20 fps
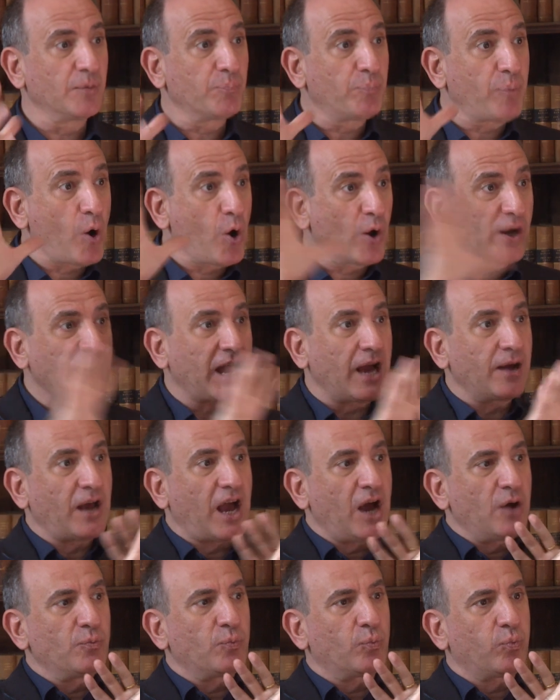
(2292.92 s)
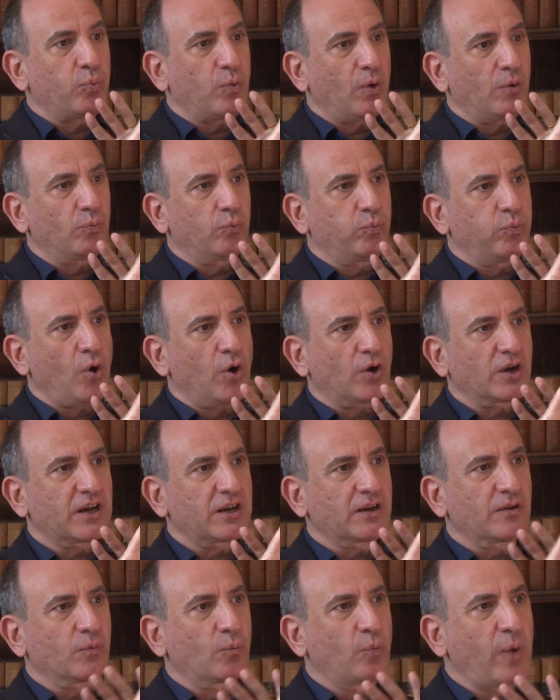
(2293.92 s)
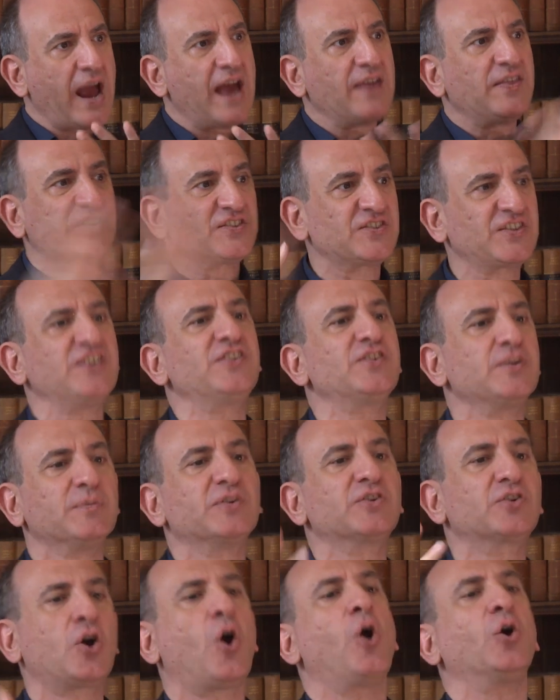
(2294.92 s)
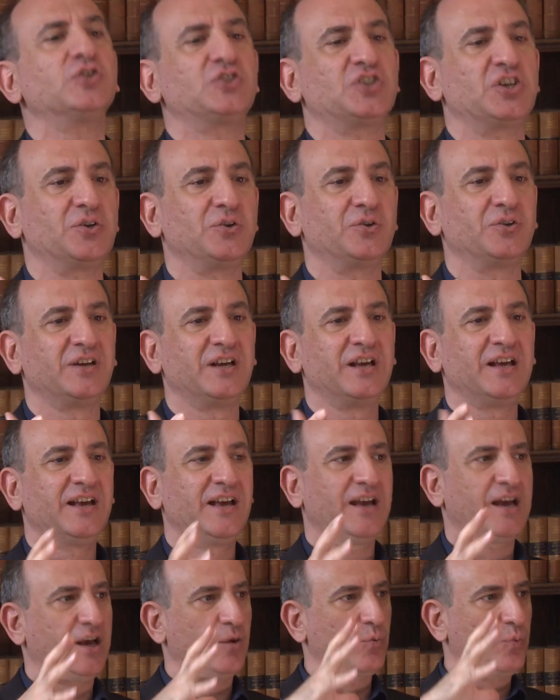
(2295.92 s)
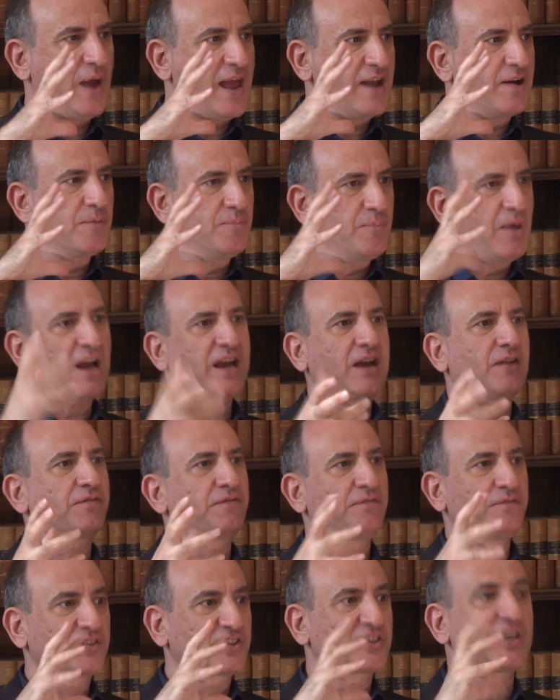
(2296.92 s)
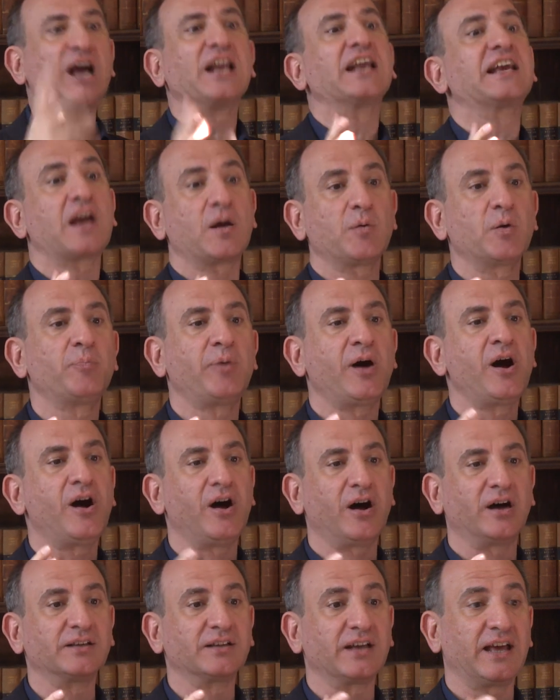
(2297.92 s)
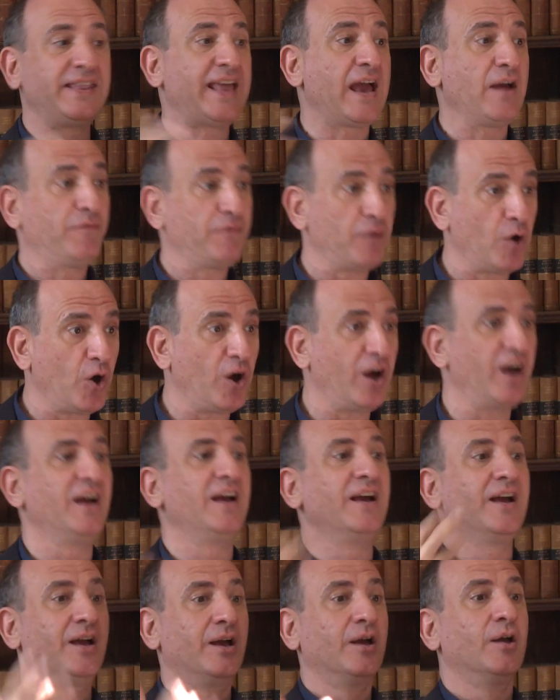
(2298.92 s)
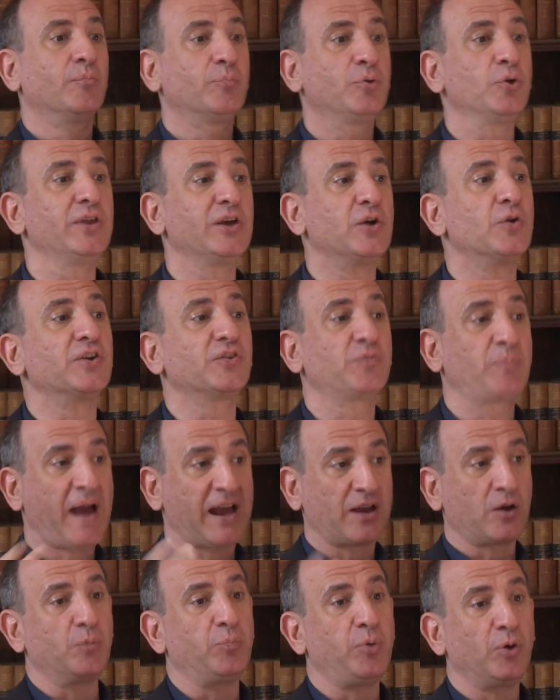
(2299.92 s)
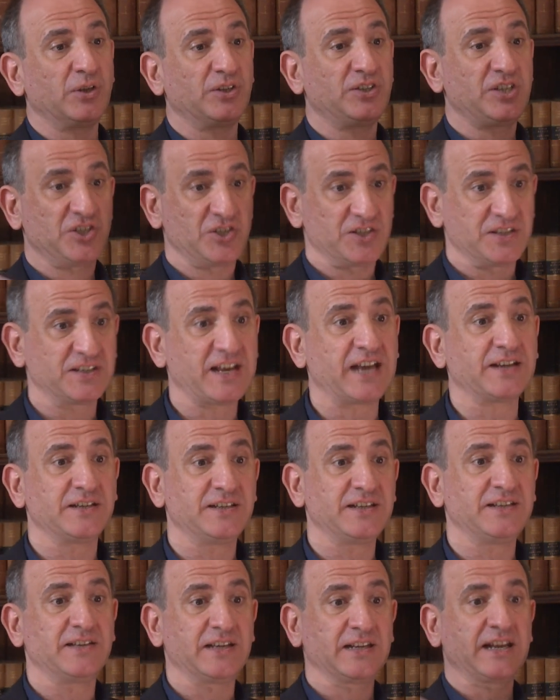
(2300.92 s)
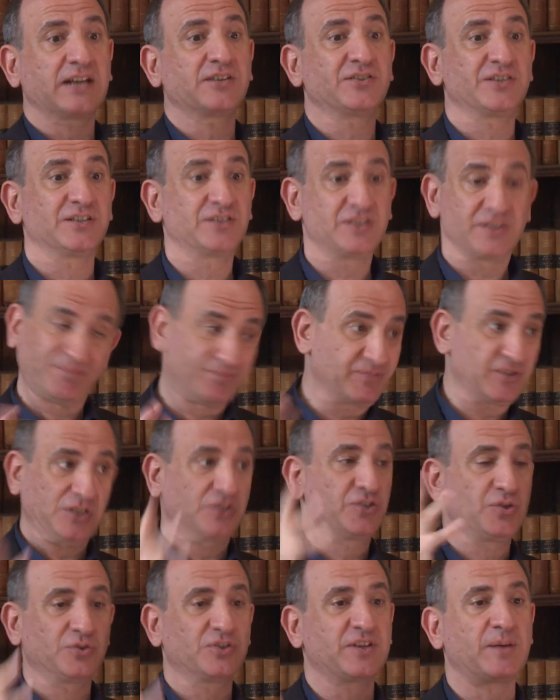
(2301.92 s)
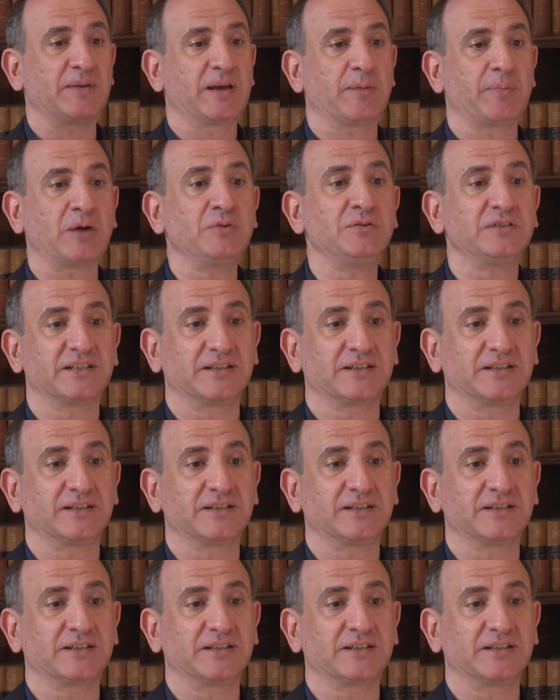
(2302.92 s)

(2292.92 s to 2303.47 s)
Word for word: point out how, what, where the system has got to, and where it might have slightly come apart, and therefore put the onus back on politicians and indeed the electorate to, to do something about